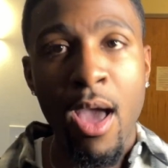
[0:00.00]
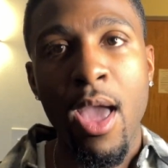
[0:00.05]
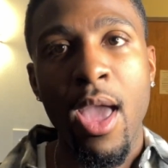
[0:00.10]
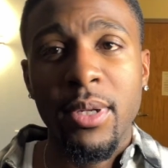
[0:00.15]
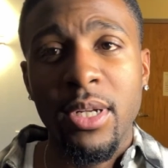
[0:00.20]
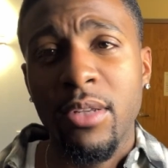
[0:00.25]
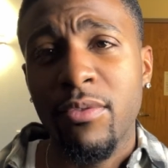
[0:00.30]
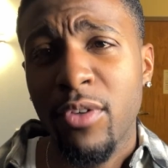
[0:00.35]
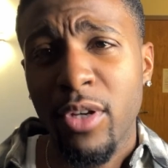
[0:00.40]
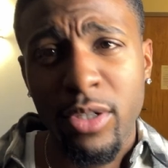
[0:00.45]

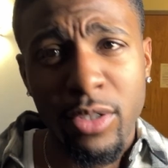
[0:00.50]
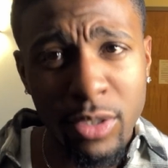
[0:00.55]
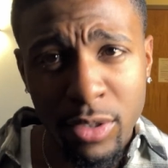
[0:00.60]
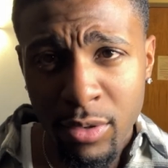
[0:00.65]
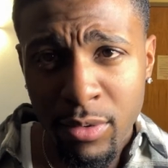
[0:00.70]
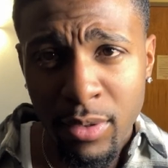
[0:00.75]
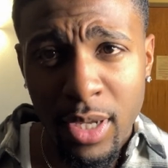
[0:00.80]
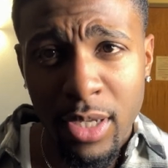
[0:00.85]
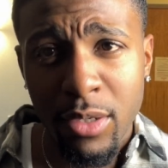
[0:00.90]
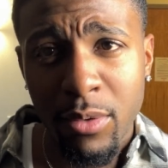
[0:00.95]
And if you're
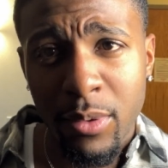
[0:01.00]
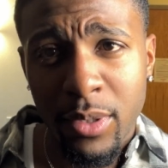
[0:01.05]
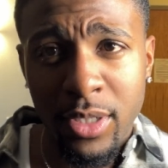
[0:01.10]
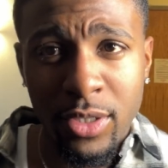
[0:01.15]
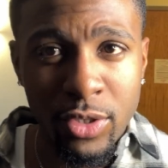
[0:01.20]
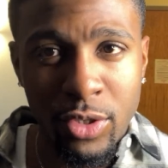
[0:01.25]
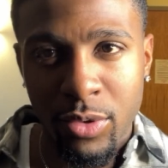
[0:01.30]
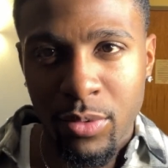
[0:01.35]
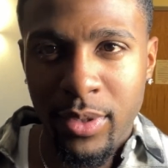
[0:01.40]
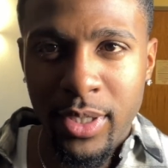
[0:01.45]
new and you want to
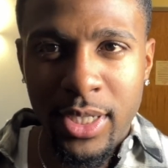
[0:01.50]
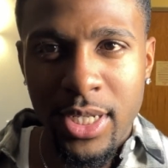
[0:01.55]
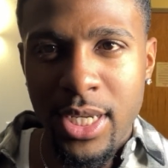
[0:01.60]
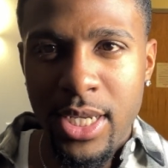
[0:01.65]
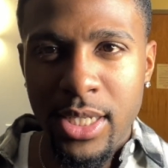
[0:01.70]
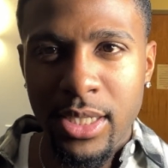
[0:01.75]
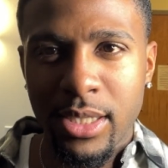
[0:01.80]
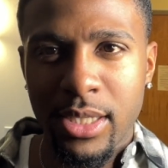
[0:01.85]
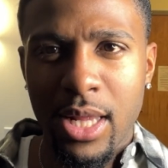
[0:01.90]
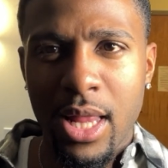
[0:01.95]
join
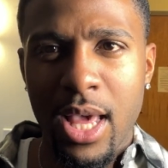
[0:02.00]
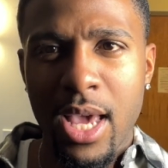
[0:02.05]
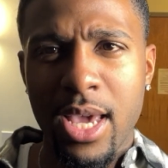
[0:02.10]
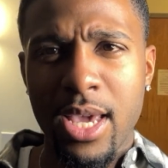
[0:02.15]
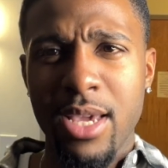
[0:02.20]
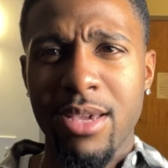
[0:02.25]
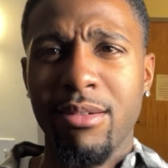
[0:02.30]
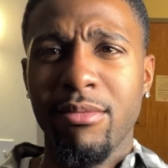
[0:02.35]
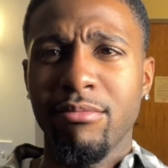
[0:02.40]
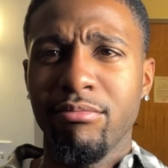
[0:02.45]
us,
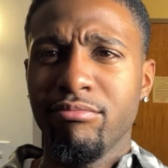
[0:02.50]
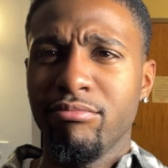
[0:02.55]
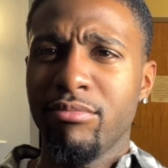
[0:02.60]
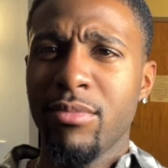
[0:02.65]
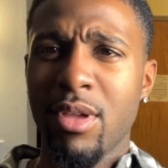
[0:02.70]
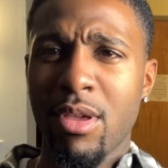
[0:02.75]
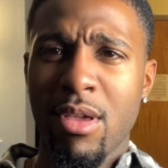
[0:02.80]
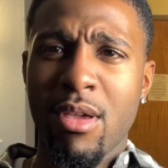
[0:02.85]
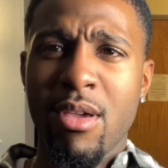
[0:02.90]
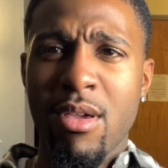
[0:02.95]
like,
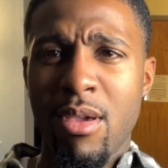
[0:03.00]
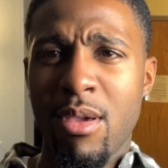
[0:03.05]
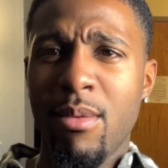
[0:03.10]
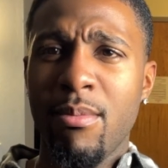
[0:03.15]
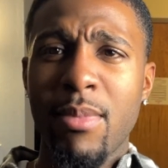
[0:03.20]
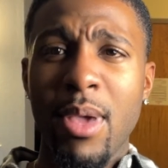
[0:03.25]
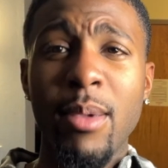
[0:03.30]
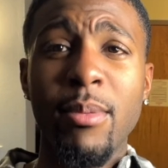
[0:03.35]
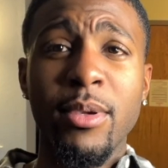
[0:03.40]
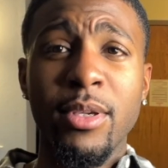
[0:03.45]

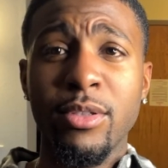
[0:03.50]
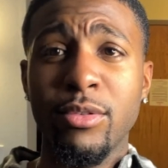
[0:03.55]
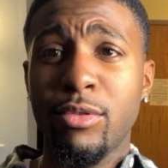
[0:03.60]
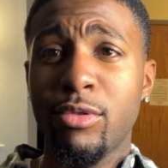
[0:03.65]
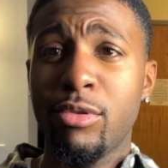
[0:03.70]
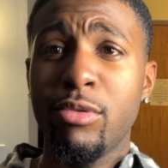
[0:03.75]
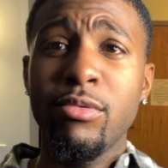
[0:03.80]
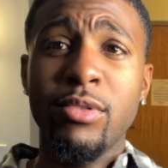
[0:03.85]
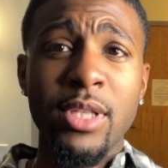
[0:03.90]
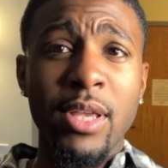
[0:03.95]
baby,
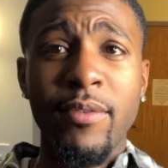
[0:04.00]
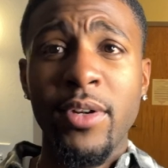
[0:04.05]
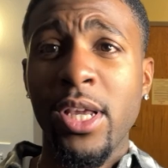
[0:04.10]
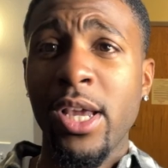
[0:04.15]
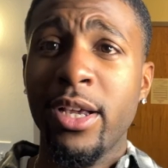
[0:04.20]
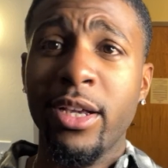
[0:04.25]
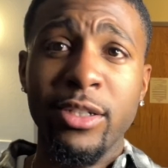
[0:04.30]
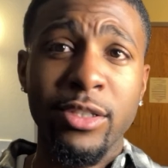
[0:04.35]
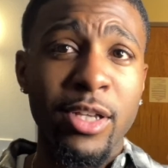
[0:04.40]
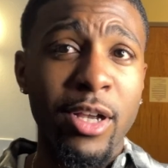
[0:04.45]

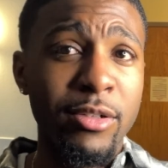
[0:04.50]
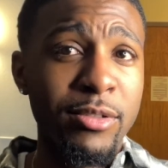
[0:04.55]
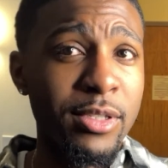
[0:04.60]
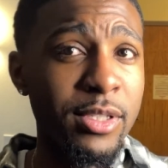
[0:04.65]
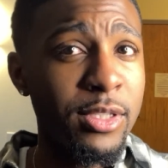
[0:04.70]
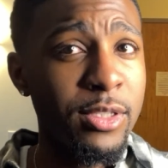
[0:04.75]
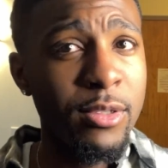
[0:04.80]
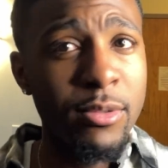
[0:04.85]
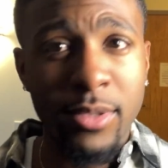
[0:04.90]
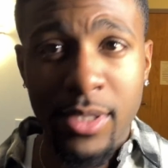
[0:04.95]
278 could turn to
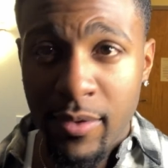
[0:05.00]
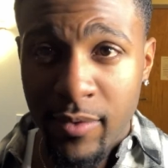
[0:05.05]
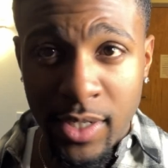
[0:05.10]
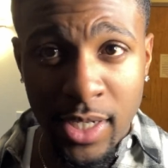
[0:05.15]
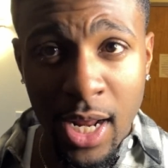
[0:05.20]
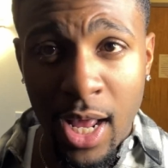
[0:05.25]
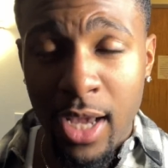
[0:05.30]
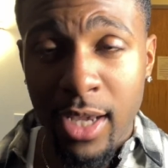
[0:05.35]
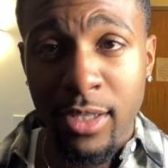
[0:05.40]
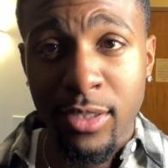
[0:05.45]

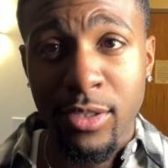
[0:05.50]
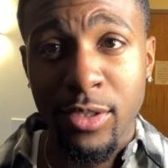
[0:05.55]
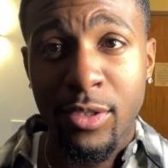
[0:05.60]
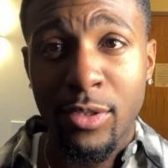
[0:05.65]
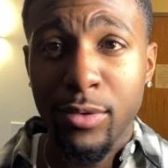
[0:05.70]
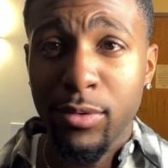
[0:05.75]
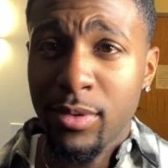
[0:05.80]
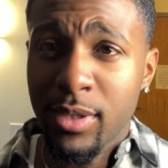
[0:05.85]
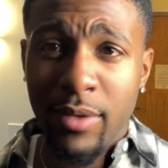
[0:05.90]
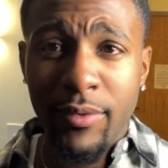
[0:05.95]
279.
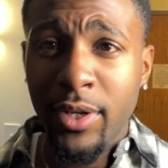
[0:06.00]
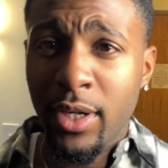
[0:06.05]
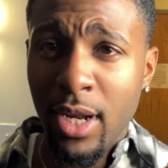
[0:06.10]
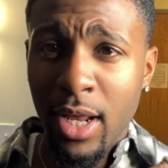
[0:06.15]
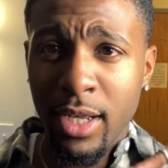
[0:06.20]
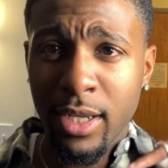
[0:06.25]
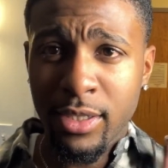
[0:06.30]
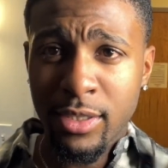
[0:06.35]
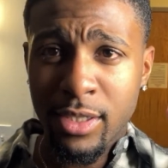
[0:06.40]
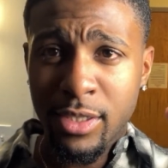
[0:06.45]

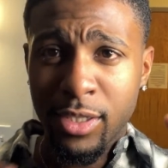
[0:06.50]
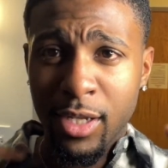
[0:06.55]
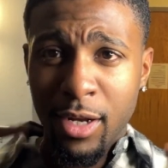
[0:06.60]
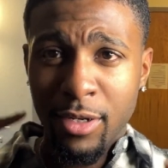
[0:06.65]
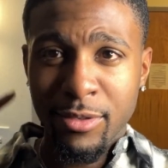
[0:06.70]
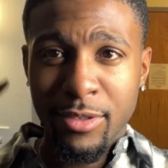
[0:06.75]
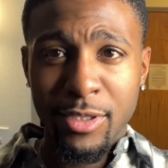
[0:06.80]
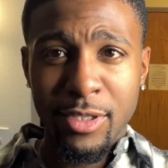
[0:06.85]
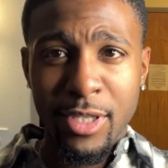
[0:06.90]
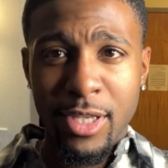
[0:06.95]
279 could
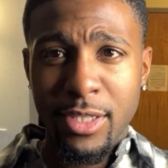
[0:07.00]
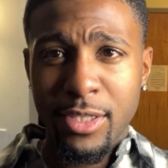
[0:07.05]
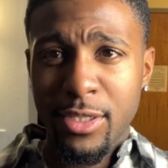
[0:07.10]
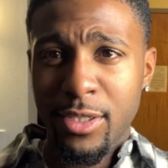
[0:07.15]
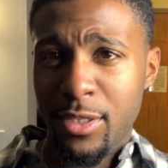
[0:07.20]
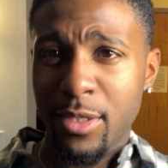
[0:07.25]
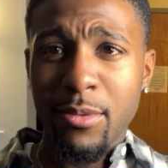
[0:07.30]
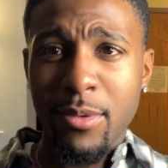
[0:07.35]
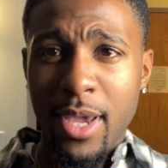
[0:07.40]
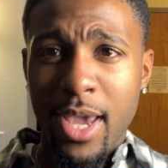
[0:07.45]
turn to
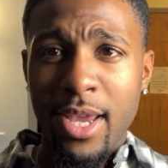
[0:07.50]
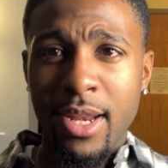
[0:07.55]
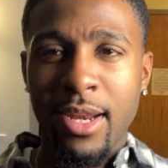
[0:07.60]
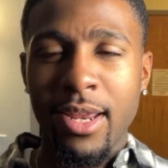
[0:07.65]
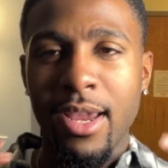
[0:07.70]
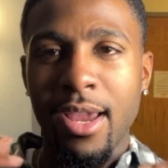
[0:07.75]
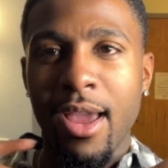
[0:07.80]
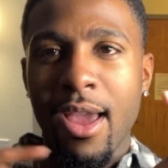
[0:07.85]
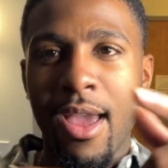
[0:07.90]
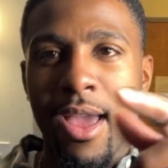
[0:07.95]

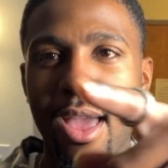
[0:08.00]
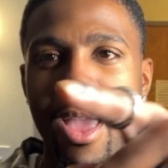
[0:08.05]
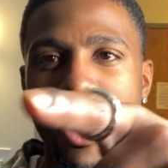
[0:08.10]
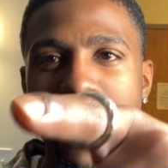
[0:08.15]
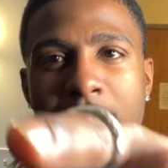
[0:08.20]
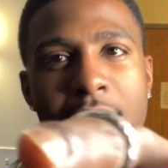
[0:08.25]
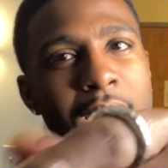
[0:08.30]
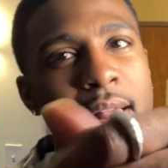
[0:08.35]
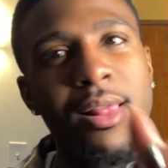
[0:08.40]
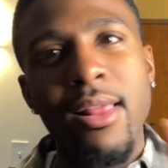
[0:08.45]
280.
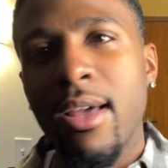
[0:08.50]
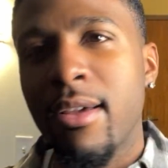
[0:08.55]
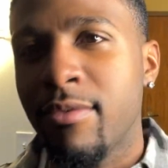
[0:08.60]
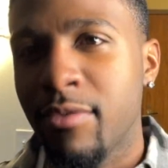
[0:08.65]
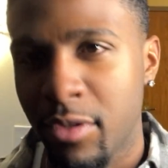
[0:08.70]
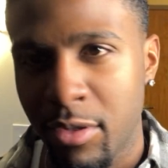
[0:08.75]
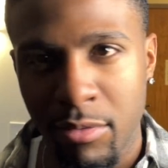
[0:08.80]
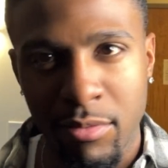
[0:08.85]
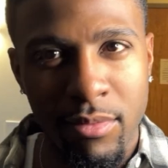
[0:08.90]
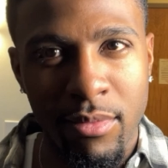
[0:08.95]
I love you.